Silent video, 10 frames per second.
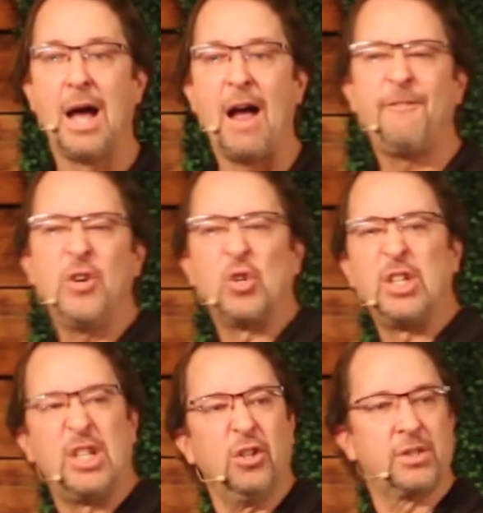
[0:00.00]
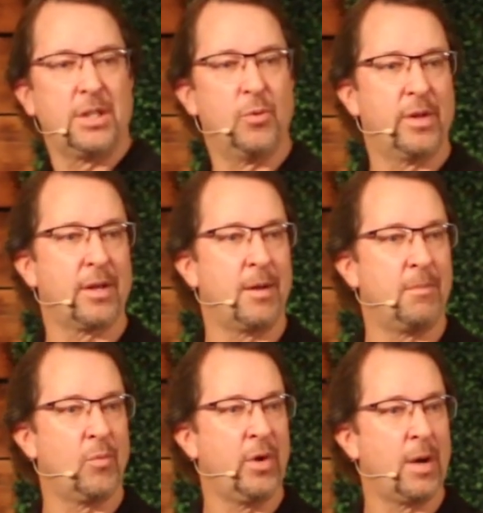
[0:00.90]
I feel guilty with
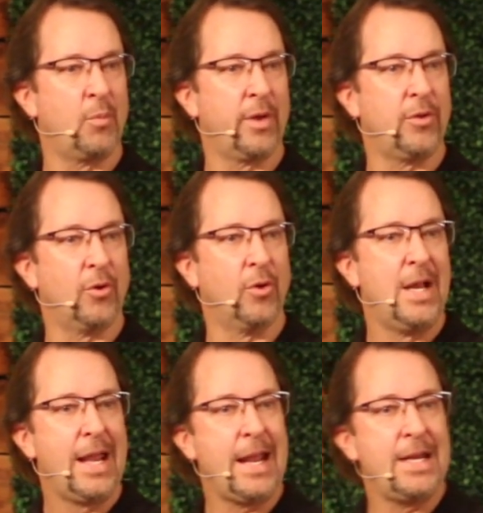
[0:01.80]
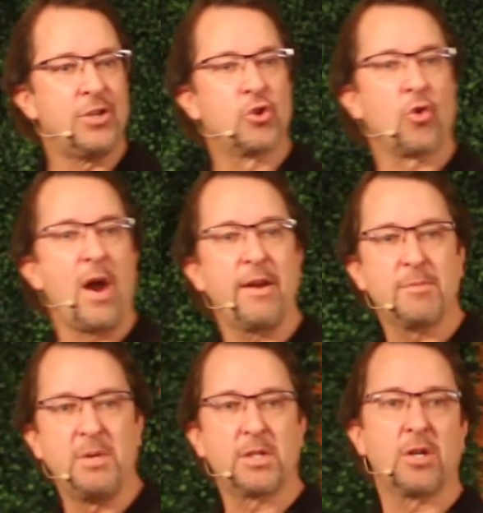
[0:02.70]
I'm, when I'm with you. And it
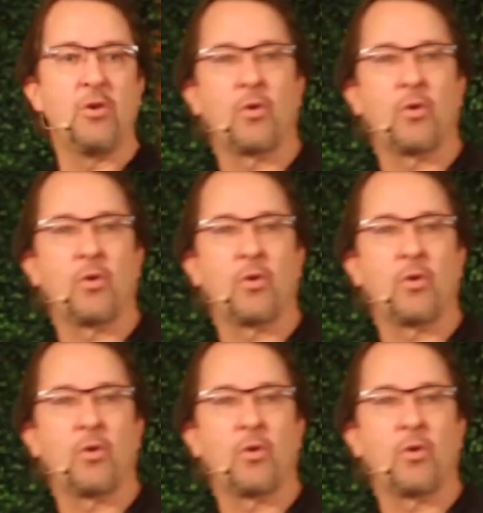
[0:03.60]
drives me so